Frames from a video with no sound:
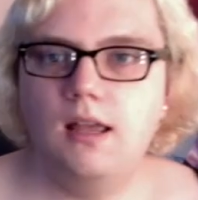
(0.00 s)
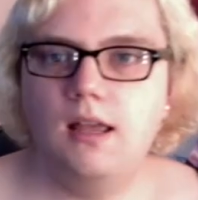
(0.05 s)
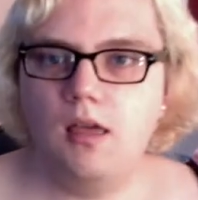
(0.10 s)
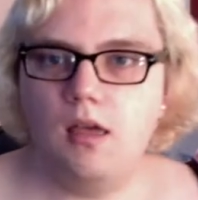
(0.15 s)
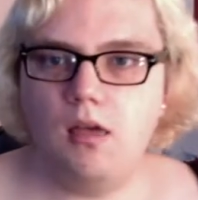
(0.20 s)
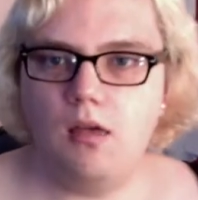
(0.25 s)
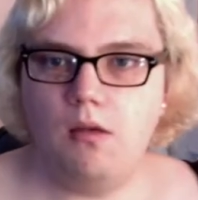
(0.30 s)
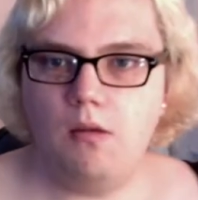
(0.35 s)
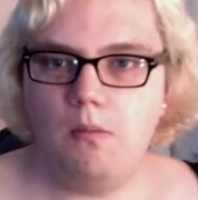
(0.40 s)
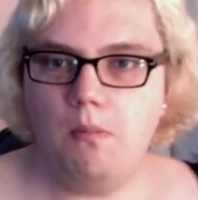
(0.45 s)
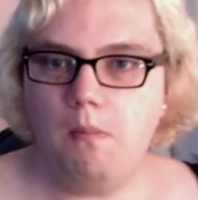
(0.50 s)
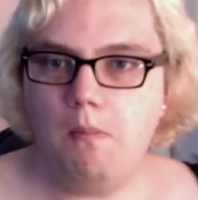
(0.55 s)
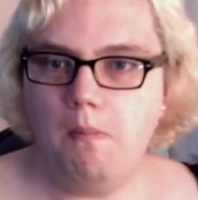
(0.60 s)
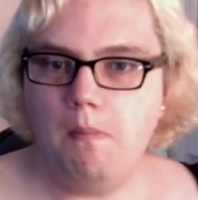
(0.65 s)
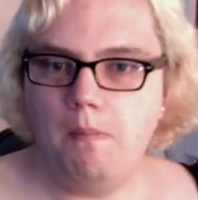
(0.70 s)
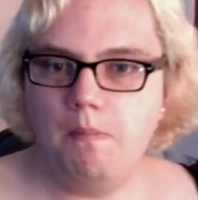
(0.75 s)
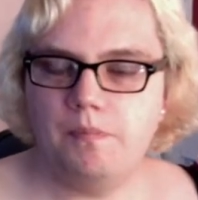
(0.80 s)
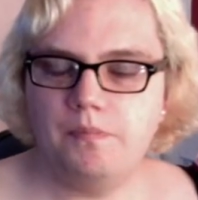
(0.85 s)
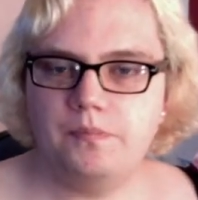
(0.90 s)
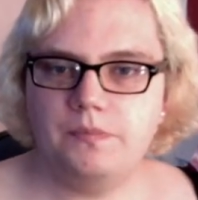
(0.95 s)

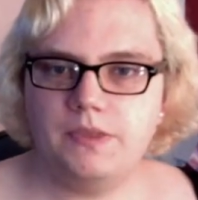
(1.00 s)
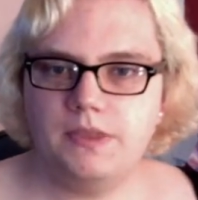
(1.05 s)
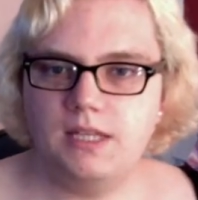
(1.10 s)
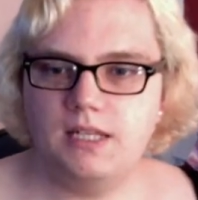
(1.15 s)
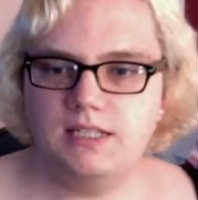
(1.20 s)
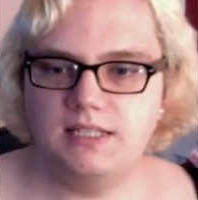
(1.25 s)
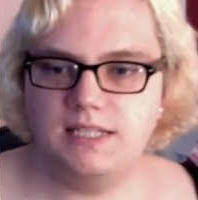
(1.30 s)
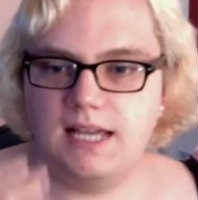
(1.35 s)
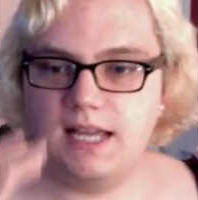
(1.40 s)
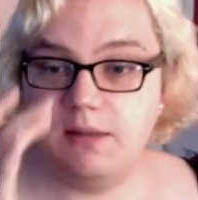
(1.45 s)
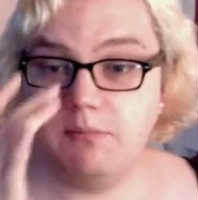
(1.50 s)
the time